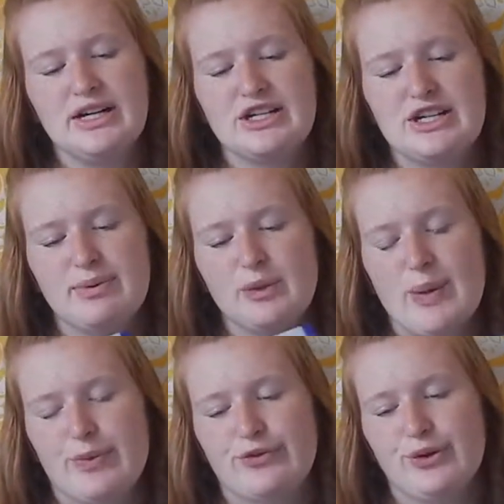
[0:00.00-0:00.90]
cheap little
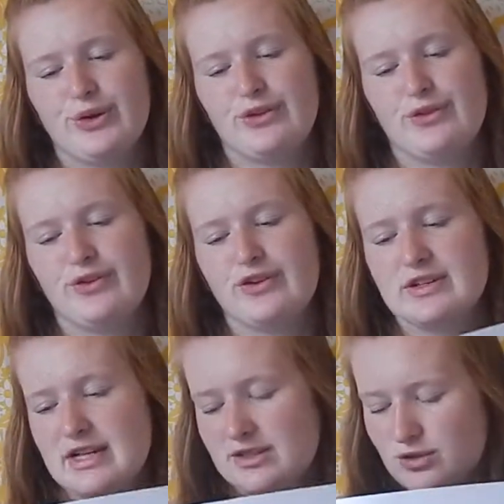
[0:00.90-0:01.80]
paper folder for the first
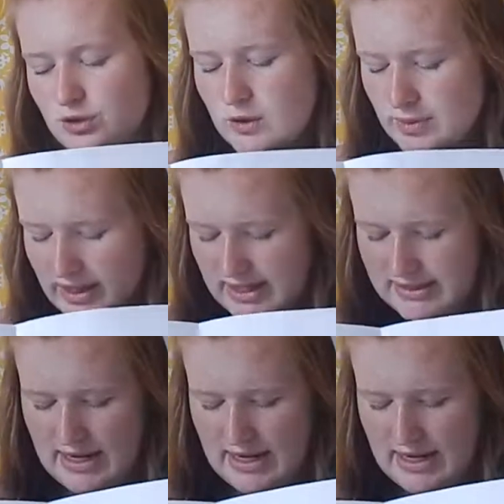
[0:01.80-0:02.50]
day of school because